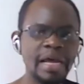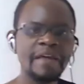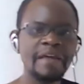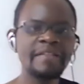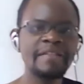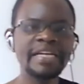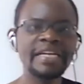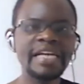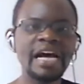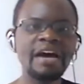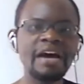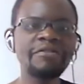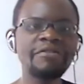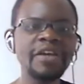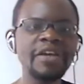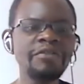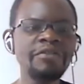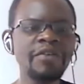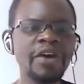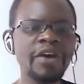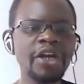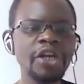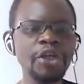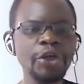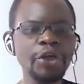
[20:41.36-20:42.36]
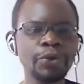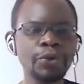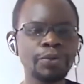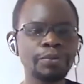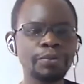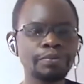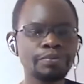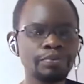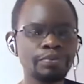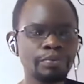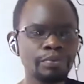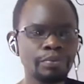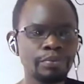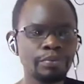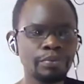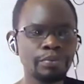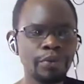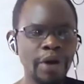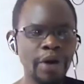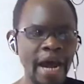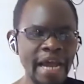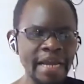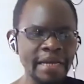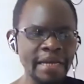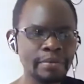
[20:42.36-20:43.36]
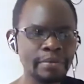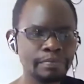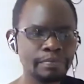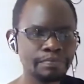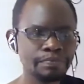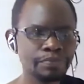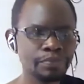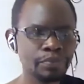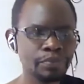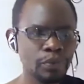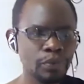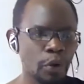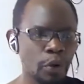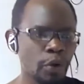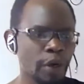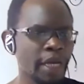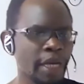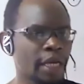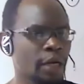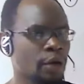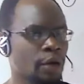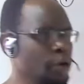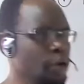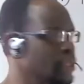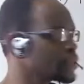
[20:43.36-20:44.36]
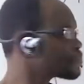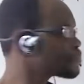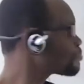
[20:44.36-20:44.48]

that I've given you, right? Okay, good.